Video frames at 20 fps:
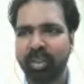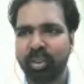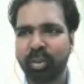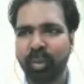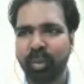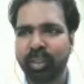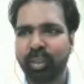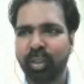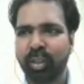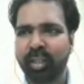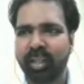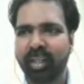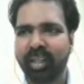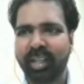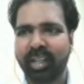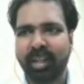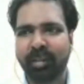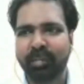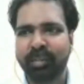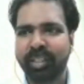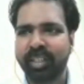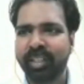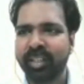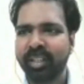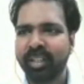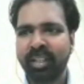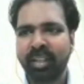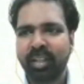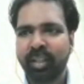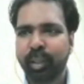So I thought I'll have the
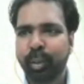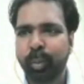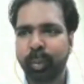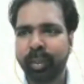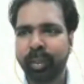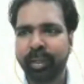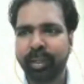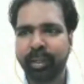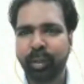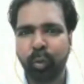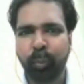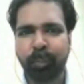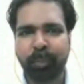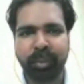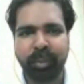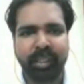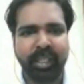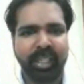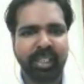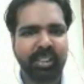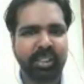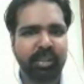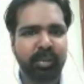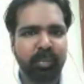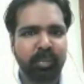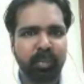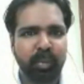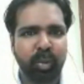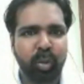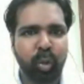Q and A open. Yes,
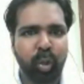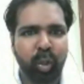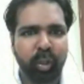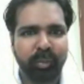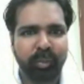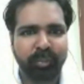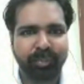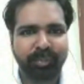go on.